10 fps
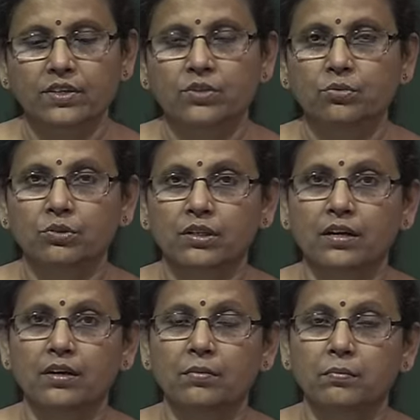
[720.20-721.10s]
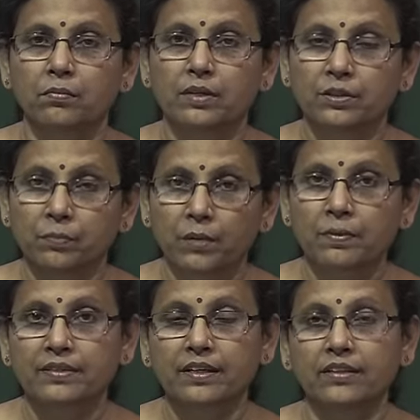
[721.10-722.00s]
to the
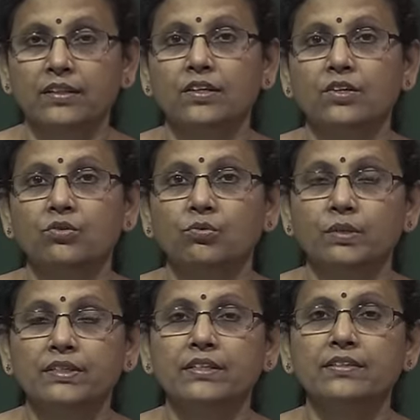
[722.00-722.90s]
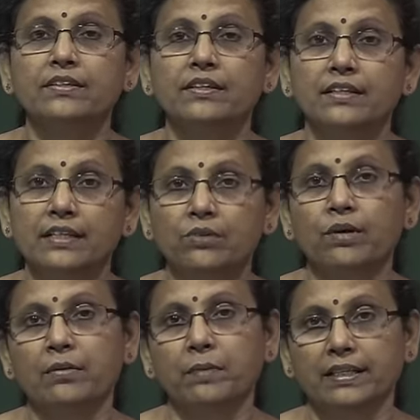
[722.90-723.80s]
information which is
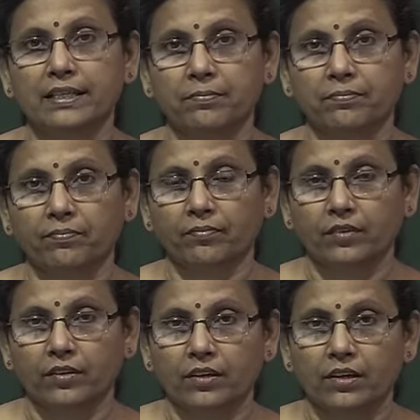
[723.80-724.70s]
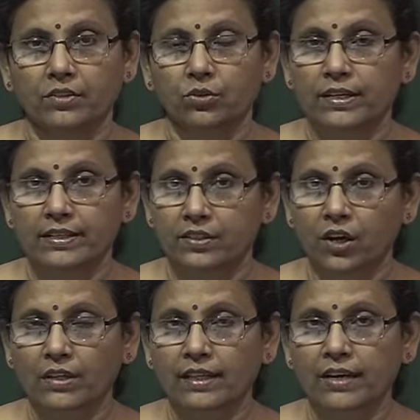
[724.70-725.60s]
required by them. So, it is
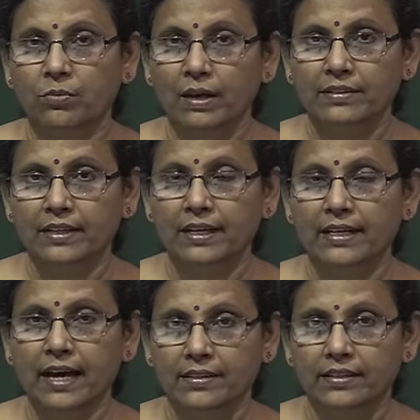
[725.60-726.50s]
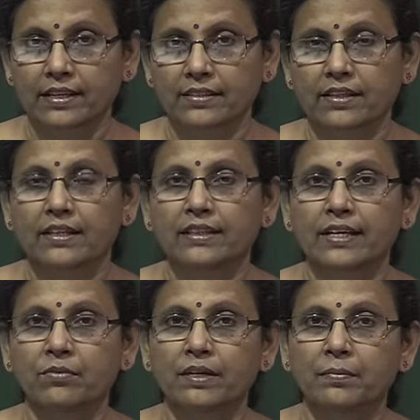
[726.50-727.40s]
not that once they get access,
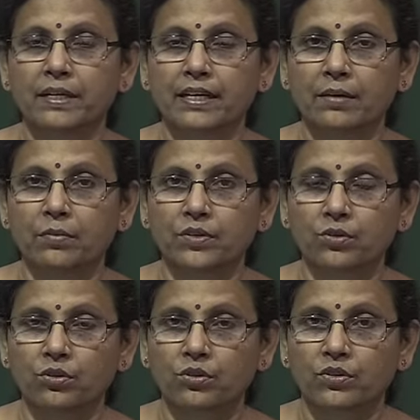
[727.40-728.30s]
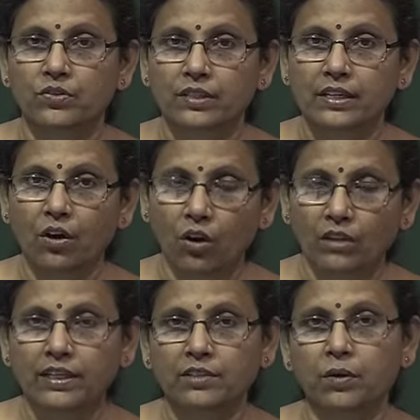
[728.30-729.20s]
they will be able to see all
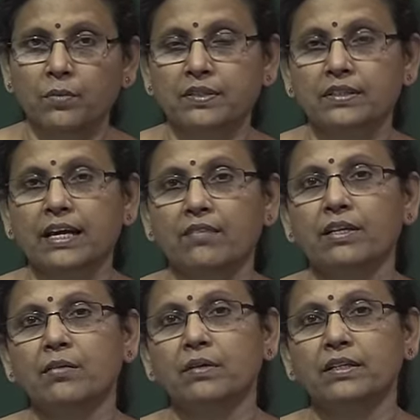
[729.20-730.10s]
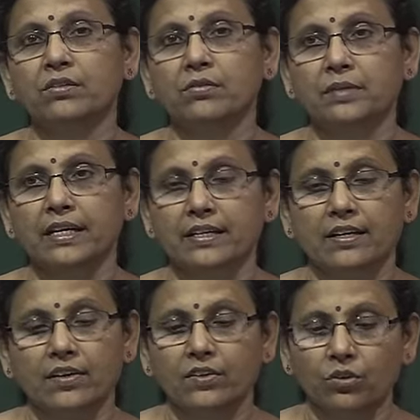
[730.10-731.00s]
the information available in the website.
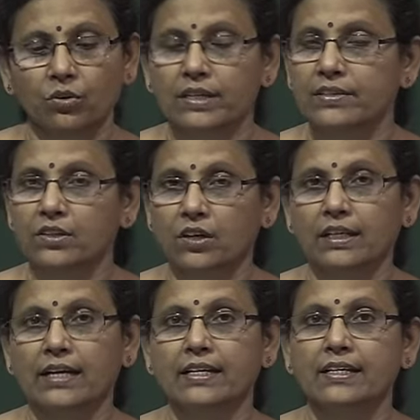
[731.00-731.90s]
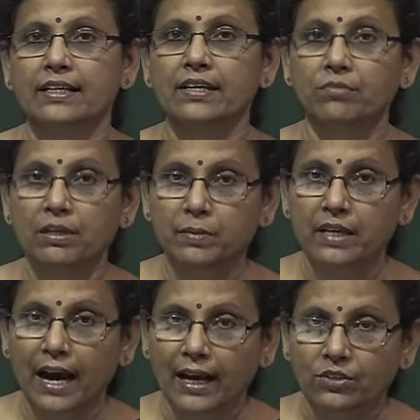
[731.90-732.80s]
No, it is not that. They will be
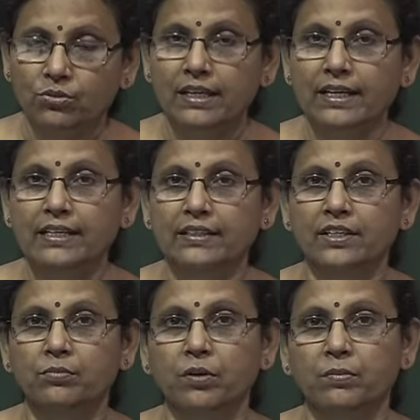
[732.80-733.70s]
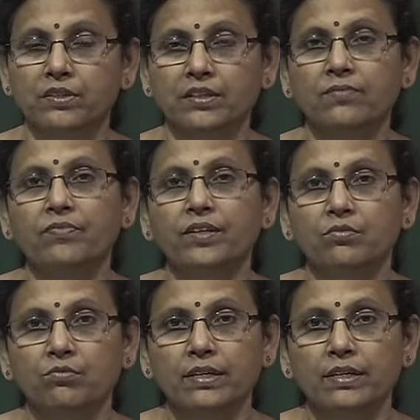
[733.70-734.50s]
actually getting the information for